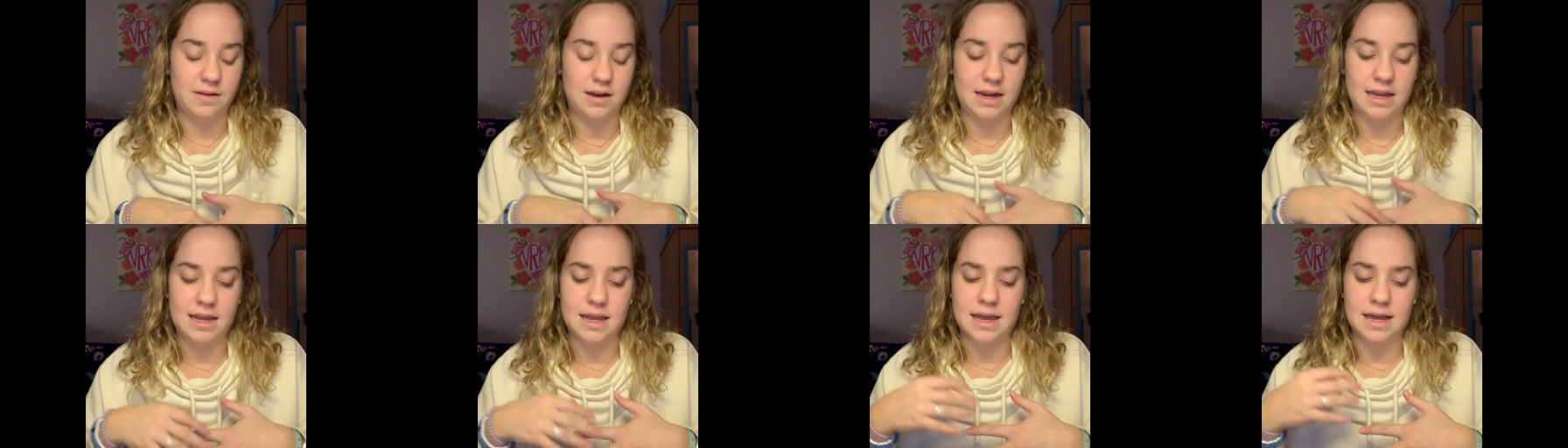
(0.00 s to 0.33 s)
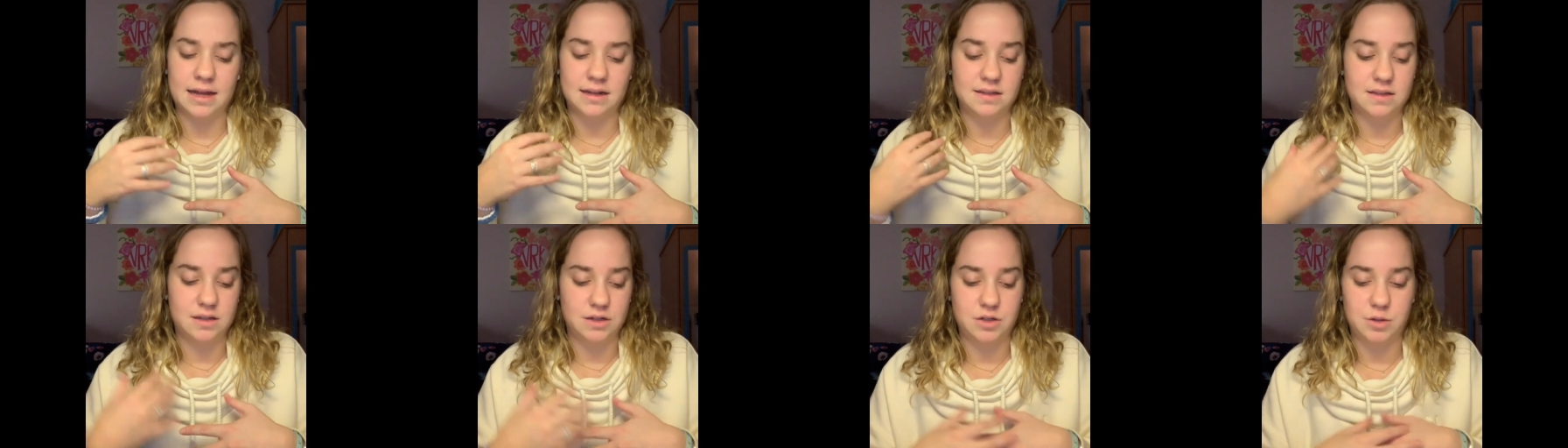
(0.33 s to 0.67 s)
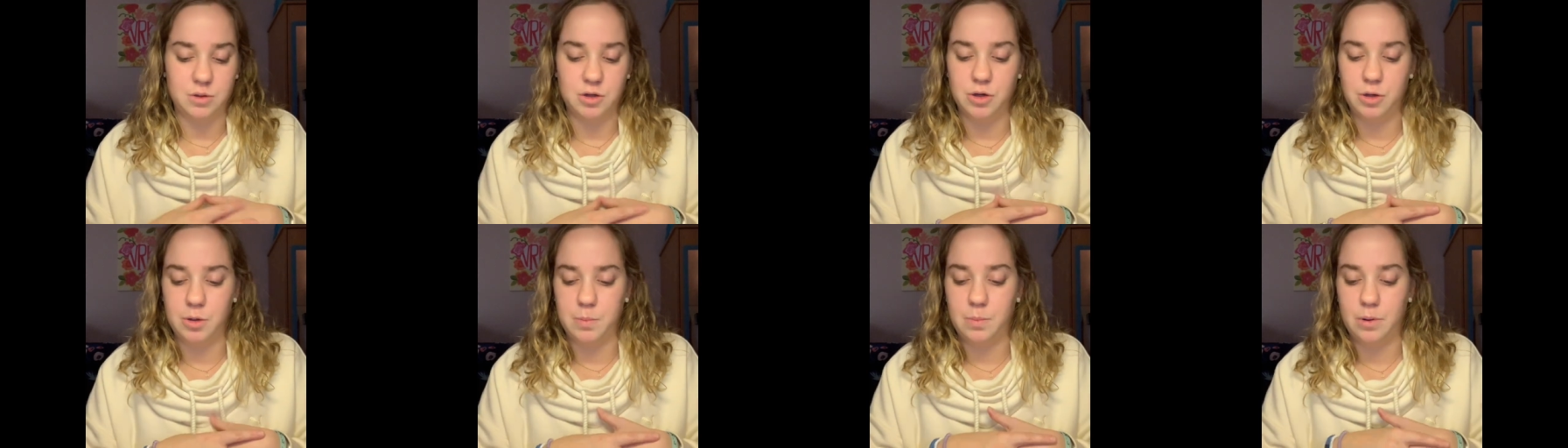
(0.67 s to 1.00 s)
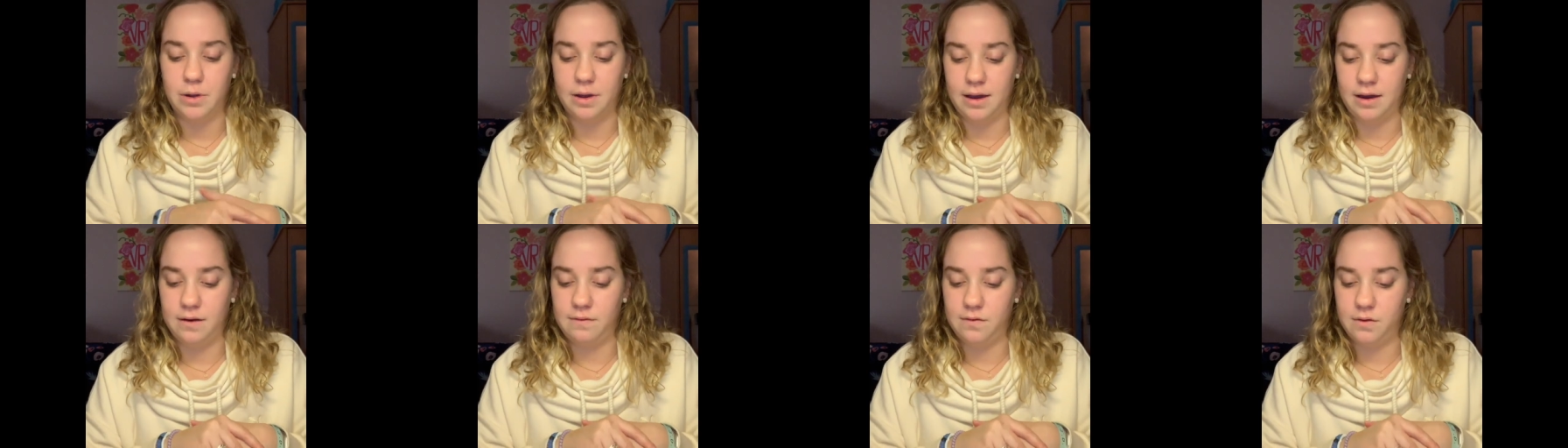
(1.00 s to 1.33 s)
And he had such a good
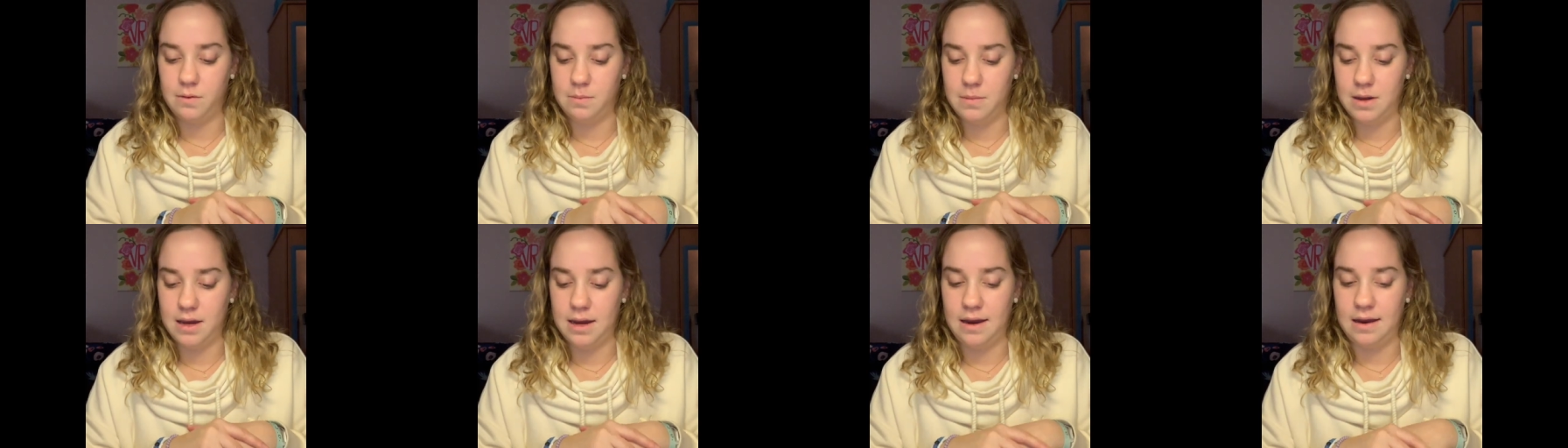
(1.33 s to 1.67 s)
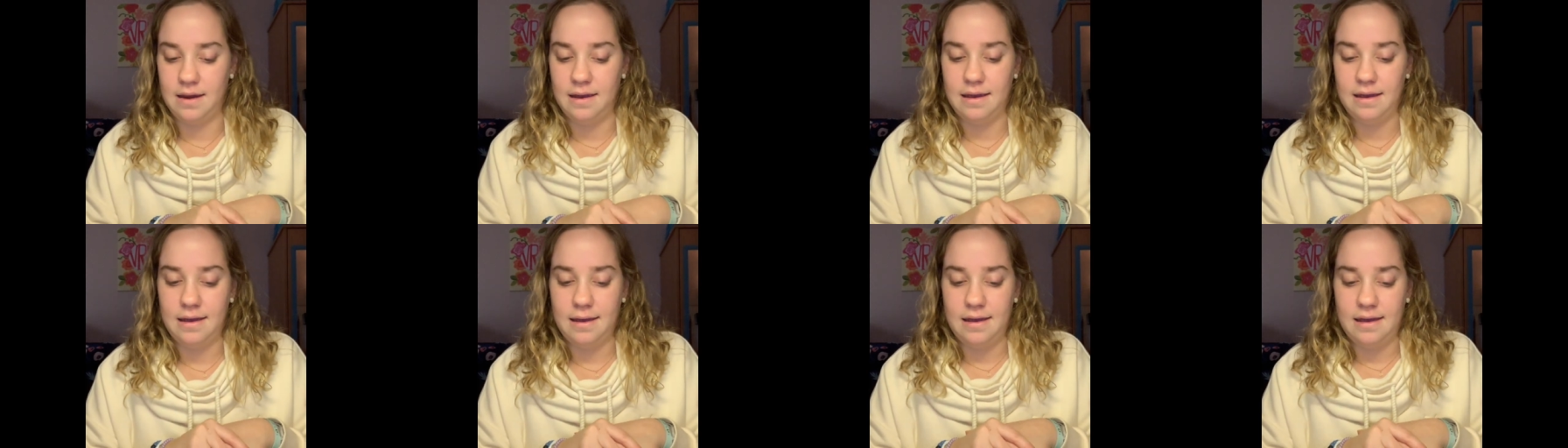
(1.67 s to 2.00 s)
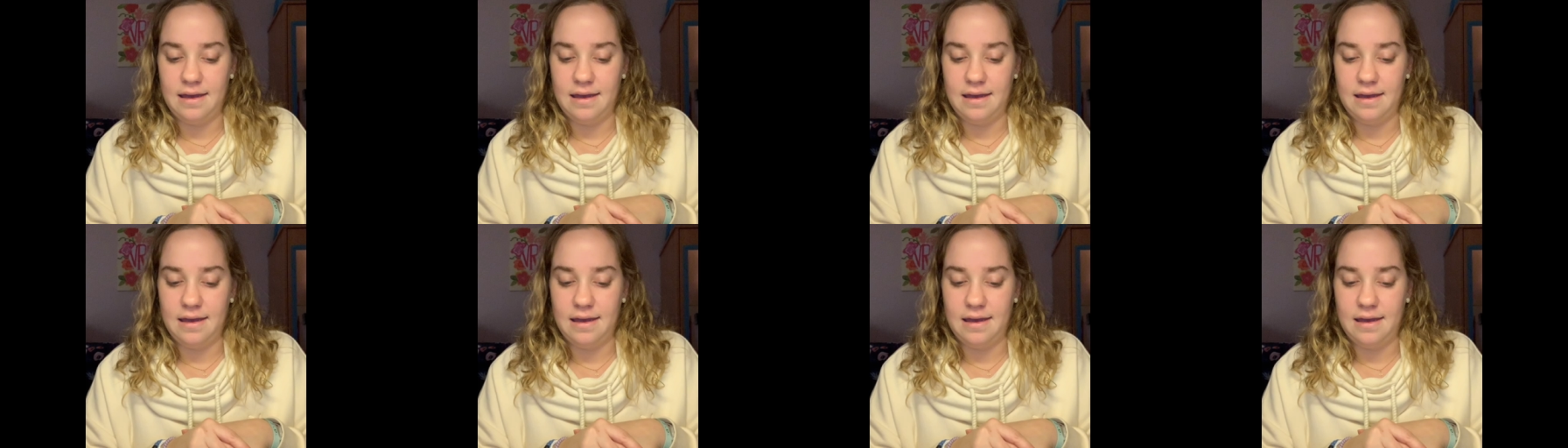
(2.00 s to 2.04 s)
plan for me.